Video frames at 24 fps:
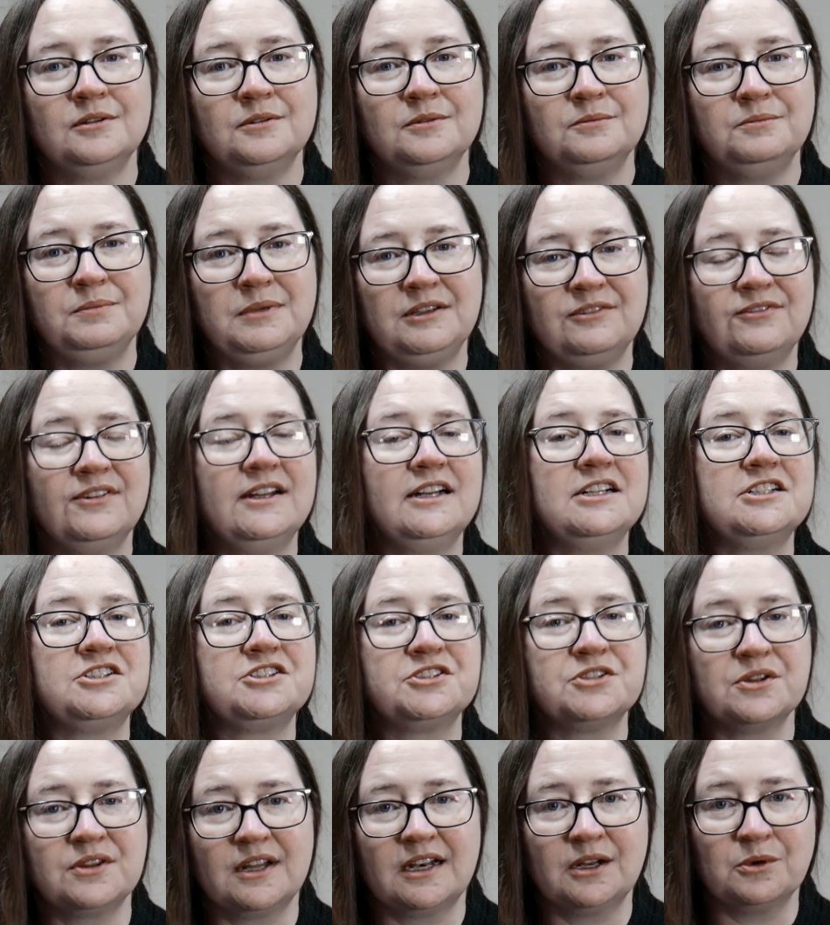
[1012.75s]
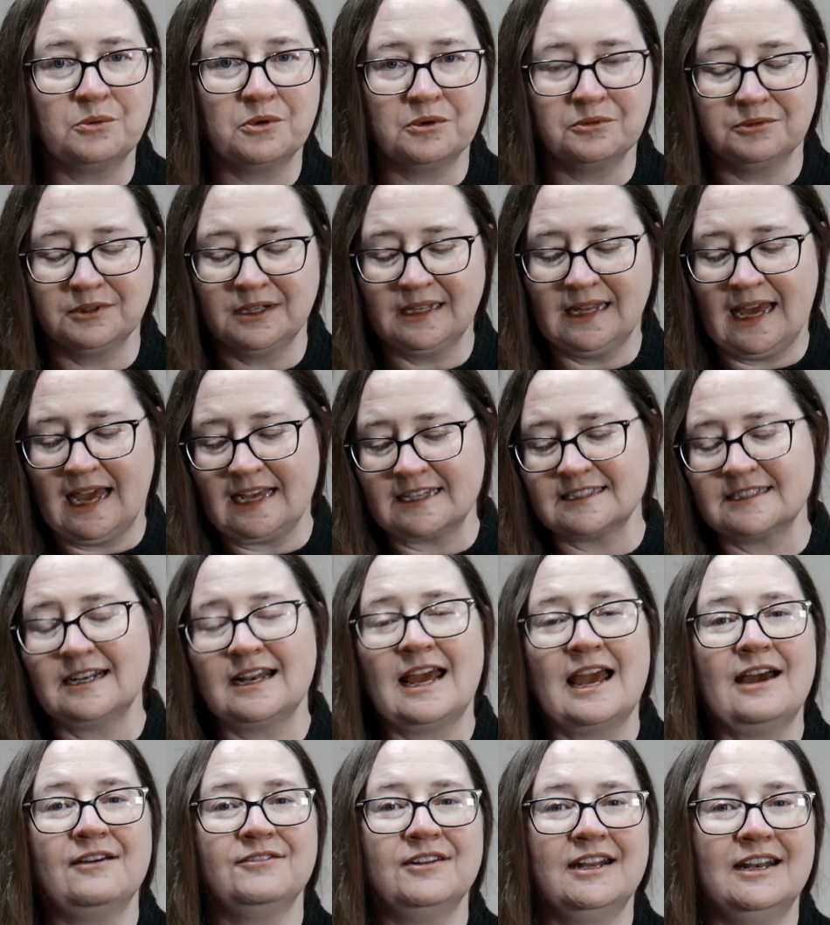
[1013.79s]
be finished so that it will relax and
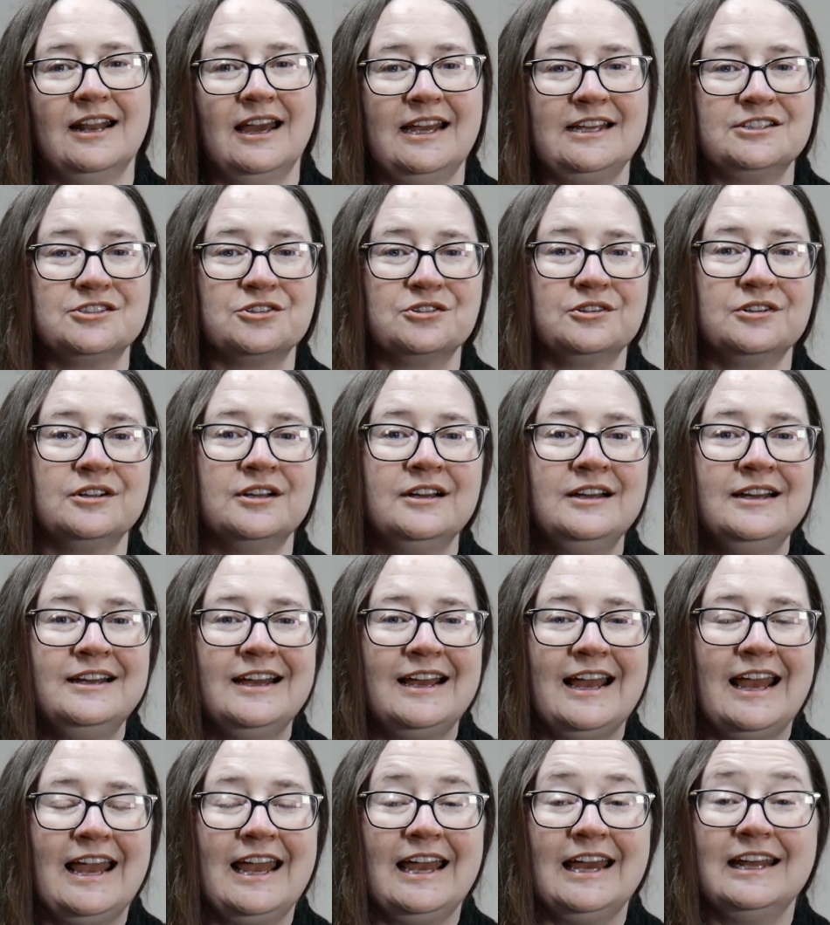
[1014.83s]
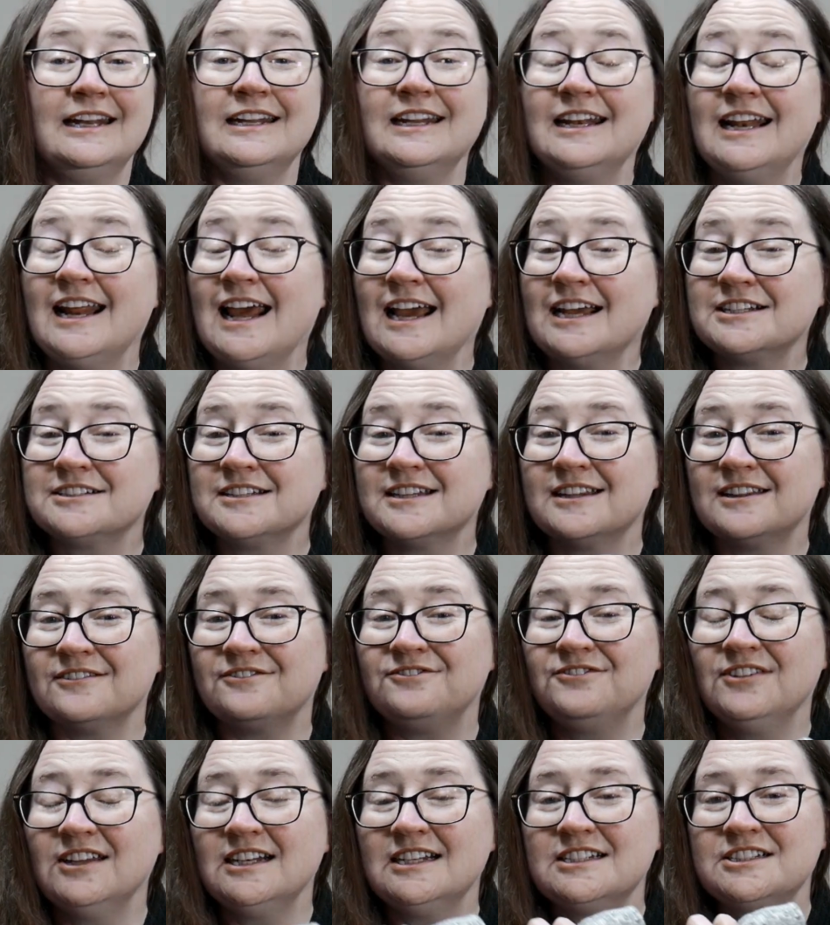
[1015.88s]
have a nicer hand. And actually the
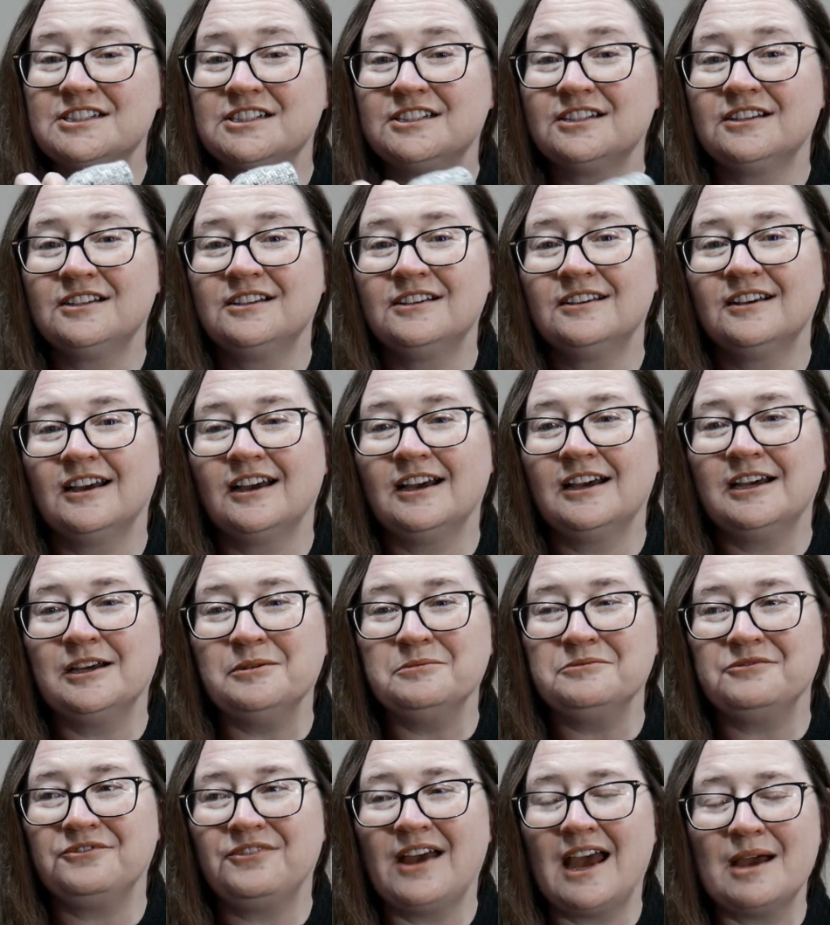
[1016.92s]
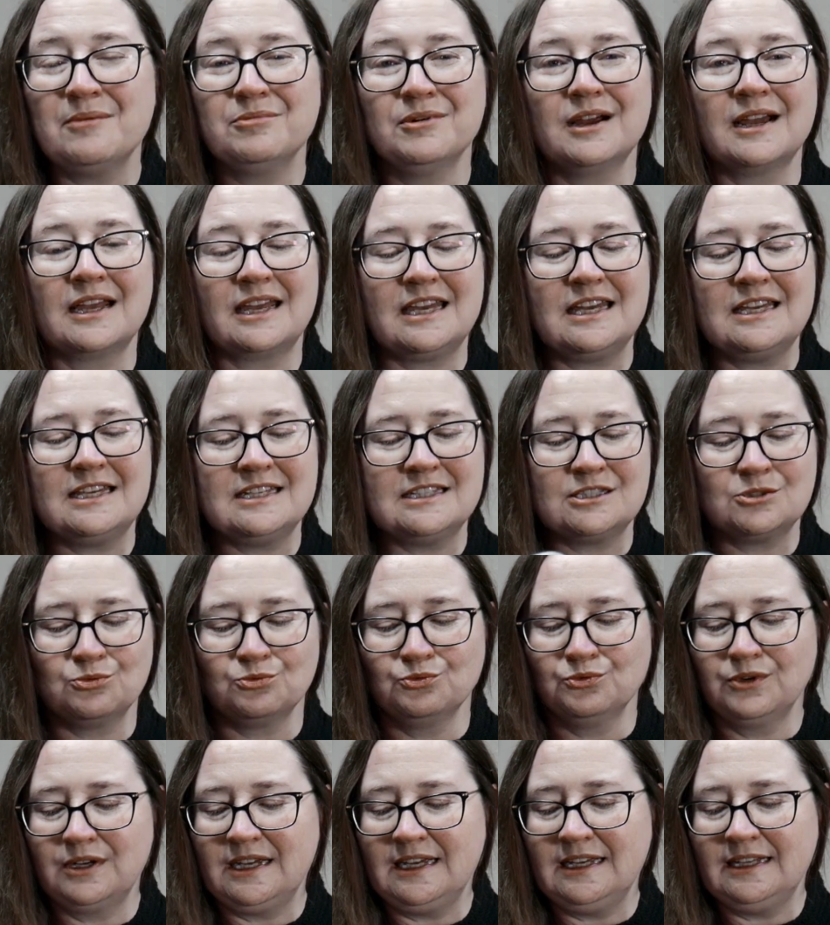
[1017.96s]
finished fabric is
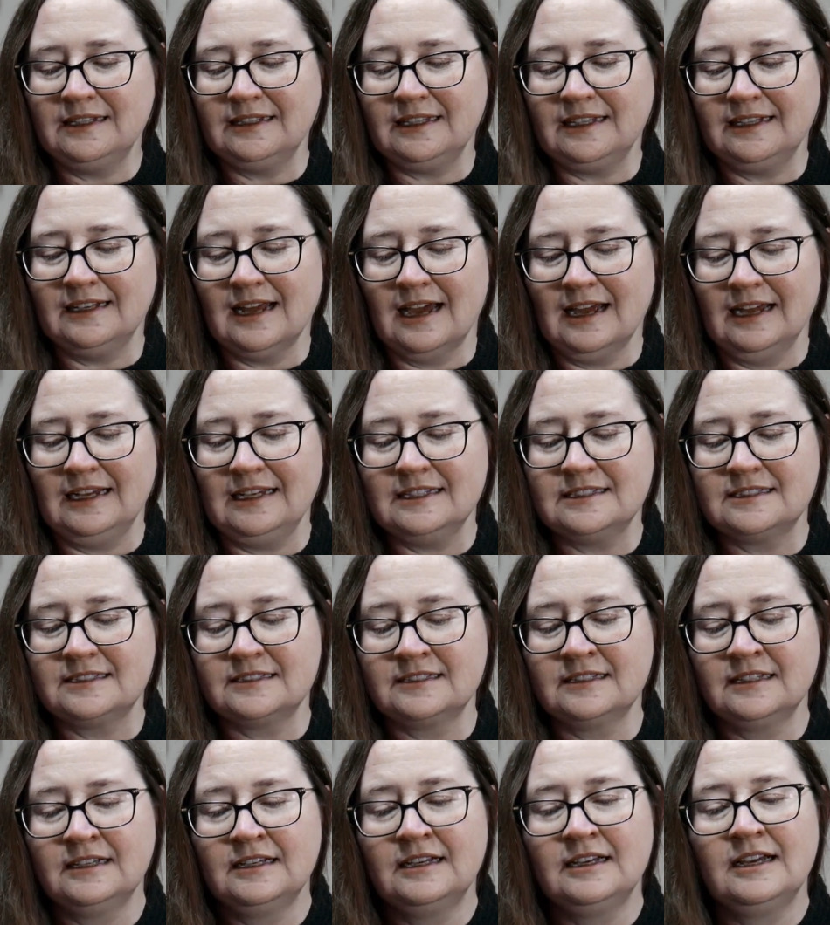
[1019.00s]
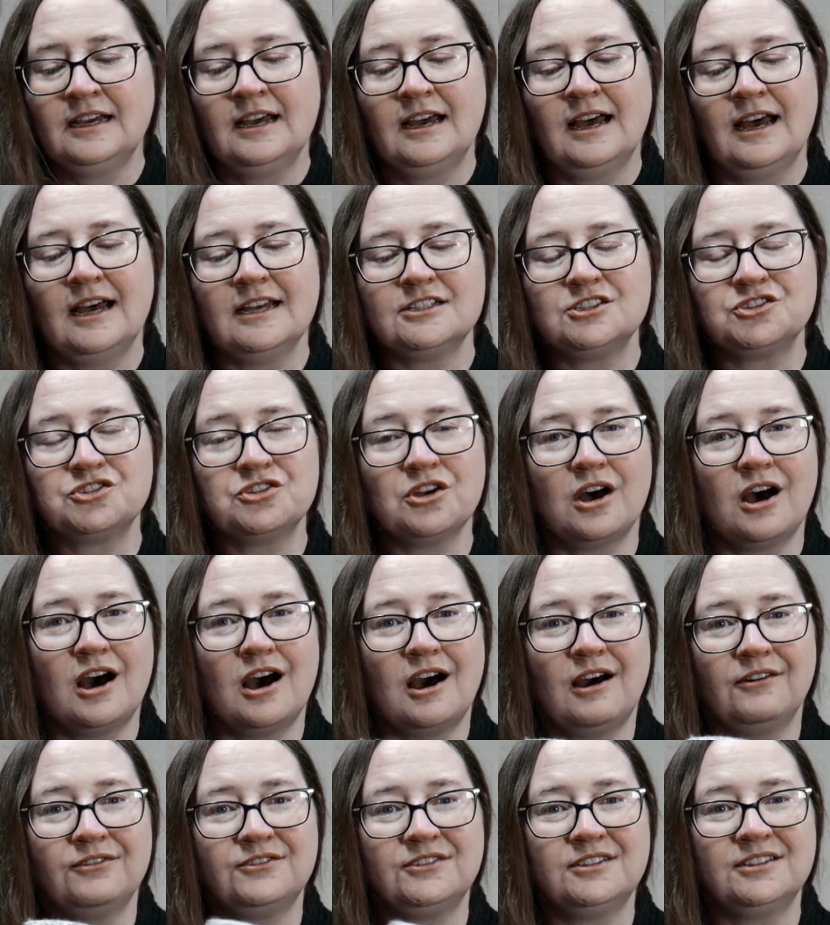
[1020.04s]
really nice,
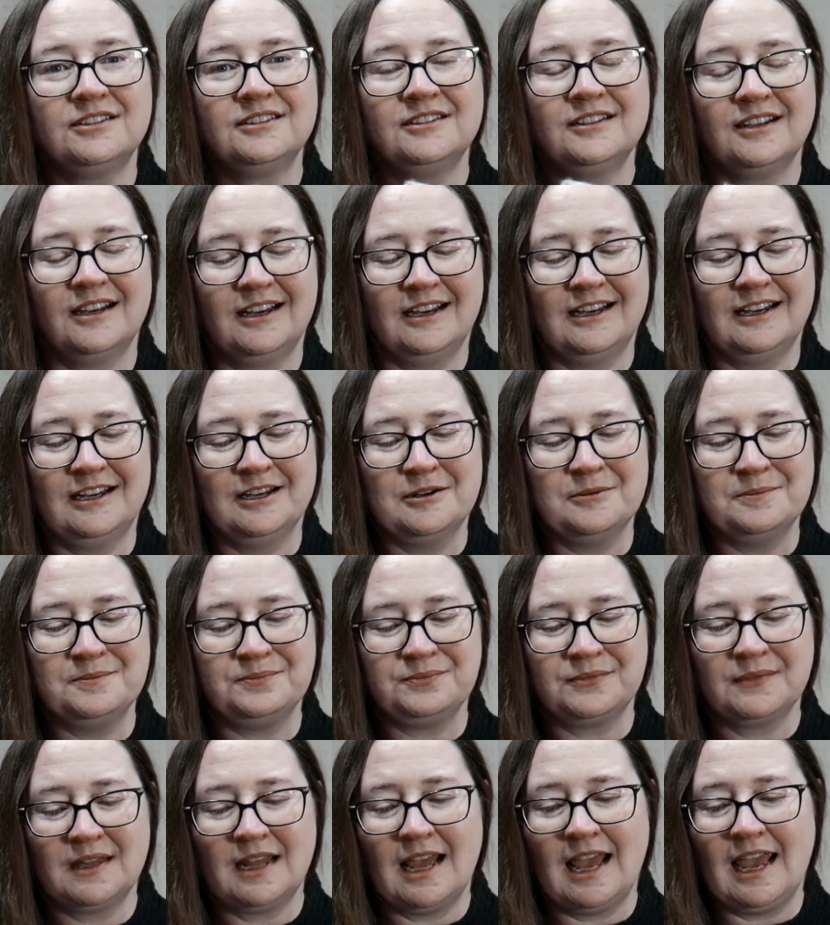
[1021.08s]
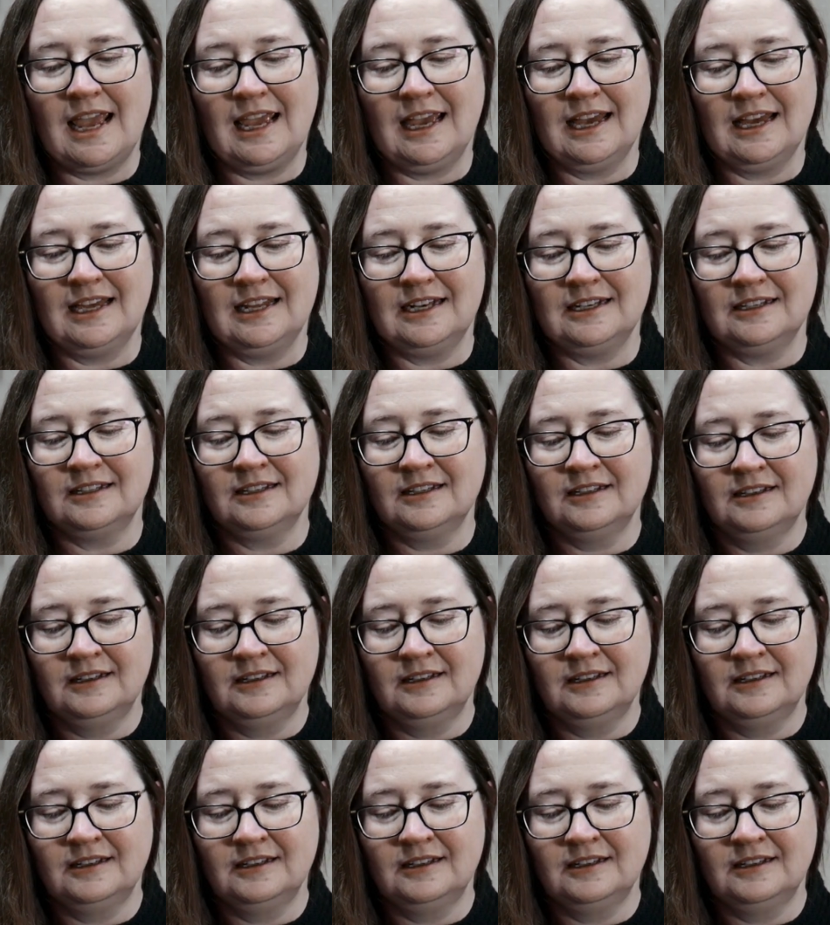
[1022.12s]
soft, and